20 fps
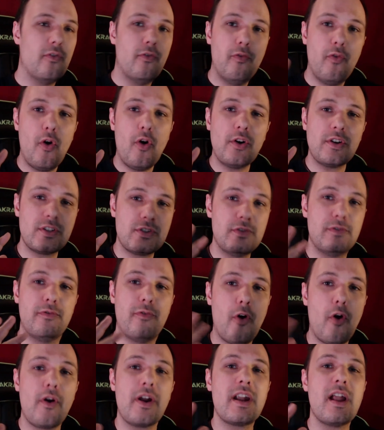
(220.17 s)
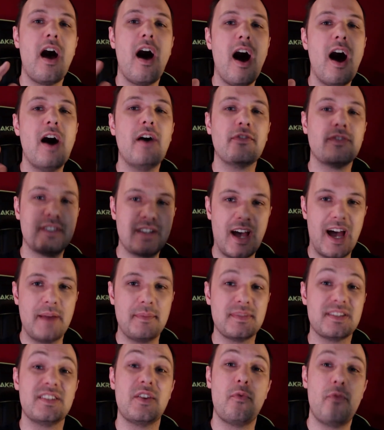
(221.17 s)
4 to 4.5
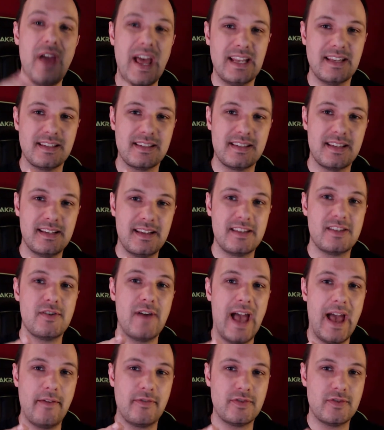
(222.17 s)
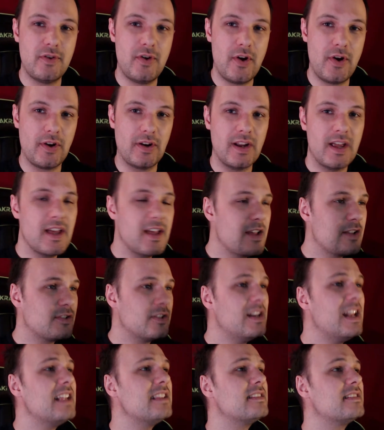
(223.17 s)
times the rent that you have to earn.
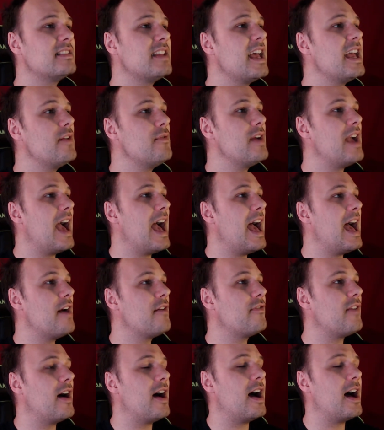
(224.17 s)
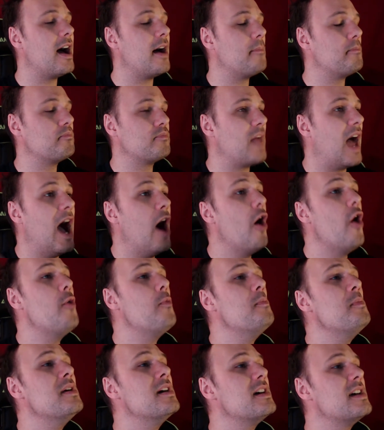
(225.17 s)
So let's say we have a
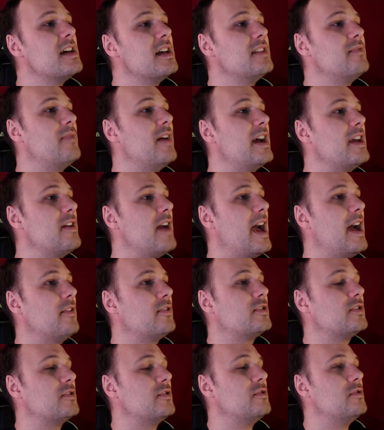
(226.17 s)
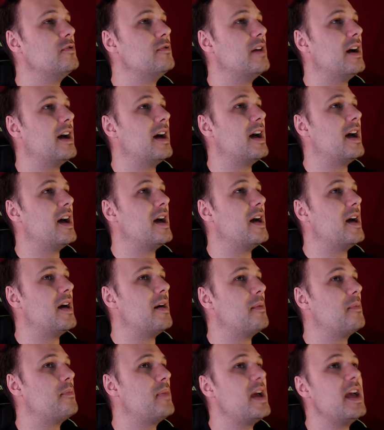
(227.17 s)
home where you have to
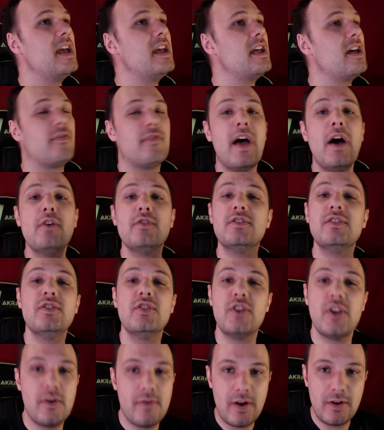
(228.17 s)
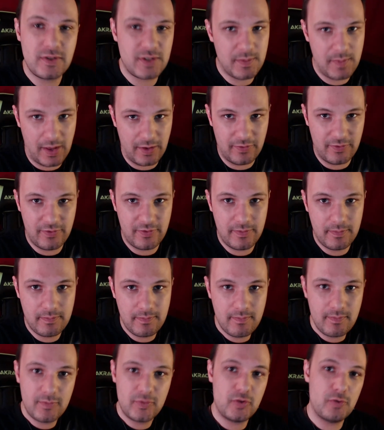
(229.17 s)
pay €1,000 a month
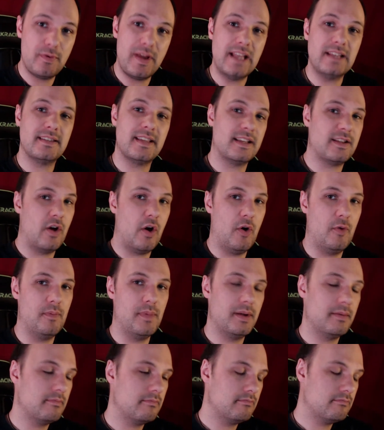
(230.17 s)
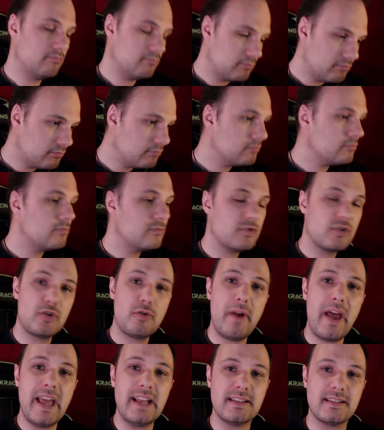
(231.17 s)
to rent that home. It's
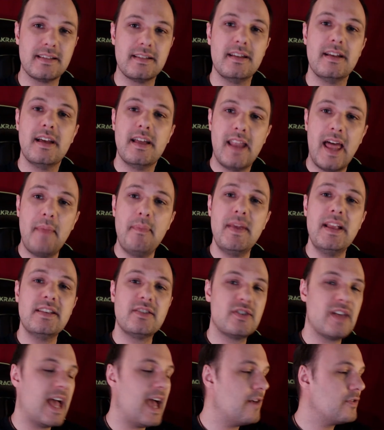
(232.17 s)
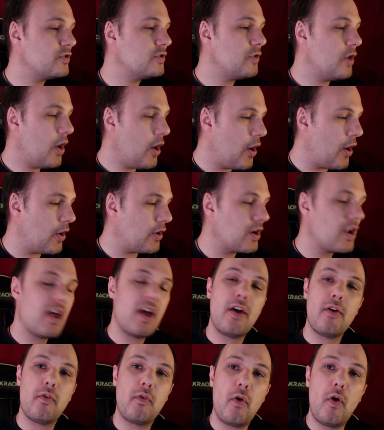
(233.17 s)
great. That means you have to earn
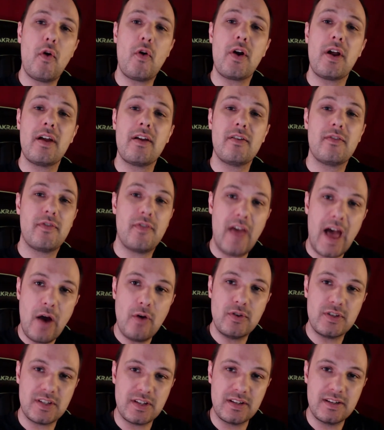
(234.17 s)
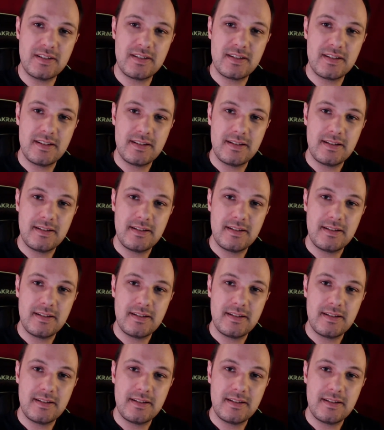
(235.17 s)
4,500